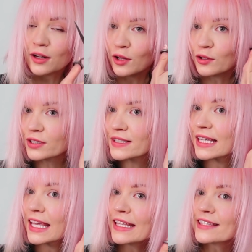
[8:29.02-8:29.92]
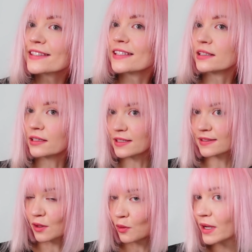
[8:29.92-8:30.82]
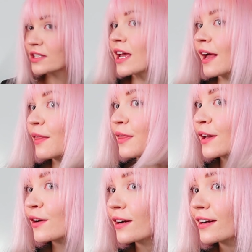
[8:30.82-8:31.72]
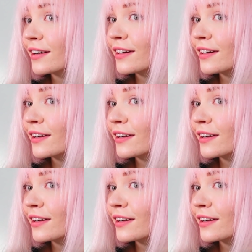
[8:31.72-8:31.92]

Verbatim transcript: all looks instantly so much healthier.